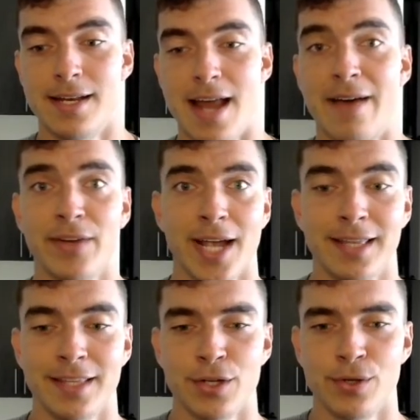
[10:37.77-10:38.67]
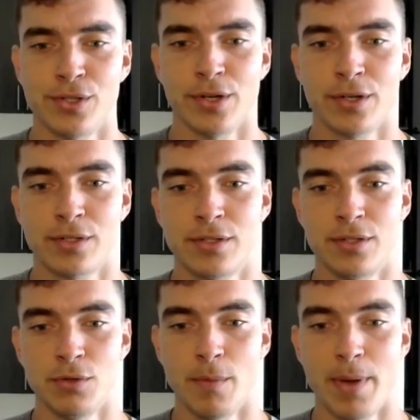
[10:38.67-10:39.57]
navigate the user
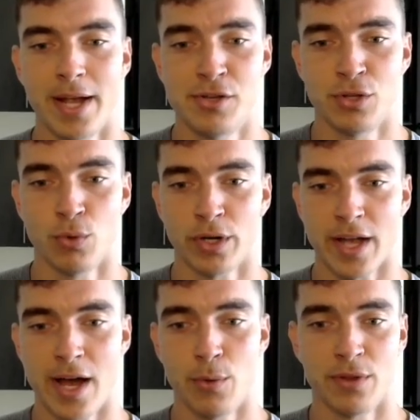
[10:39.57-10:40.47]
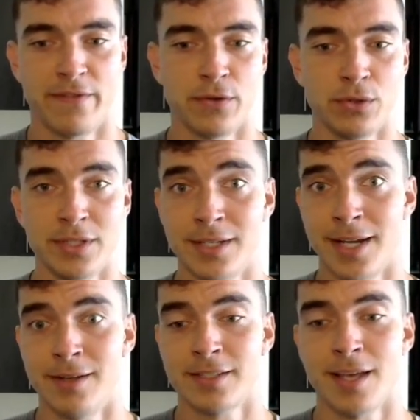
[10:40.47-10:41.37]
to the page of the workout where the full
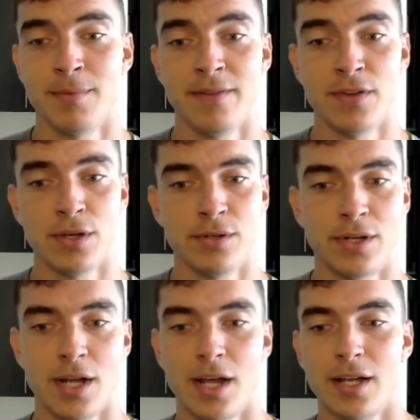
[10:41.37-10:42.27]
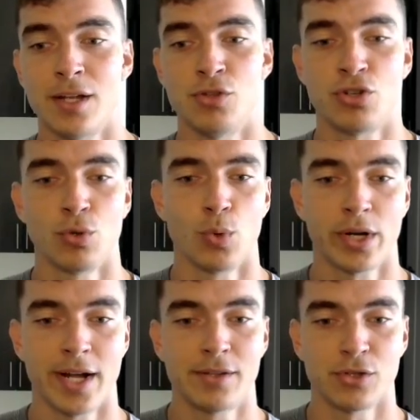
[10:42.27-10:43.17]
details can be viewed. Ensure
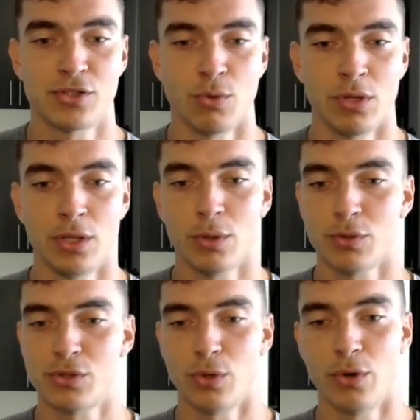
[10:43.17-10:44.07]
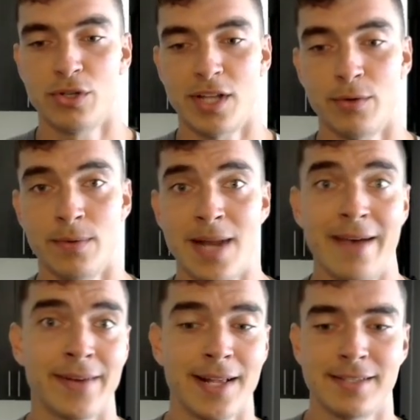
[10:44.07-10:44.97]
workouts are stored in local stores that when we
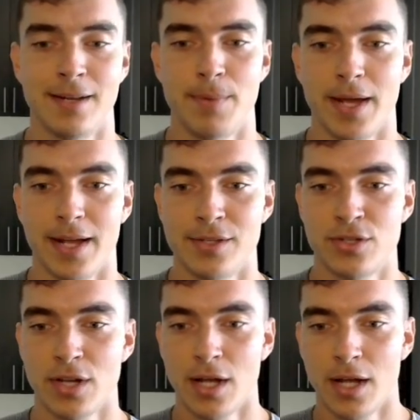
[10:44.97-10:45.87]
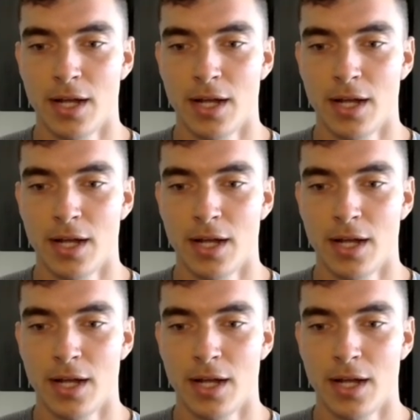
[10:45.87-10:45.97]
navigate to the page